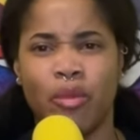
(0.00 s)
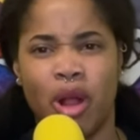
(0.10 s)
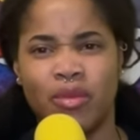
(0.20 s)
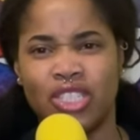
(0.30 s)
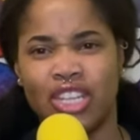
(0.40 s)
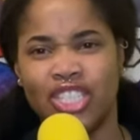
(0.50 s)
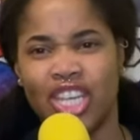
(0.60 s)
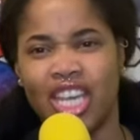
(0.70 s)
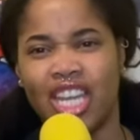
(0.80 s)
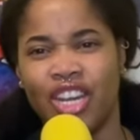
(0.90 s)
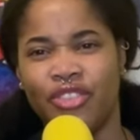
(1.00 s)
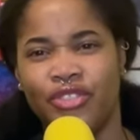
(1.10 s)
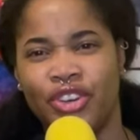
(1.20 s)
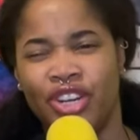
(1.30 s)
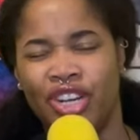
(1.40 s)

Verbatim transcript: garlic parmesan chicken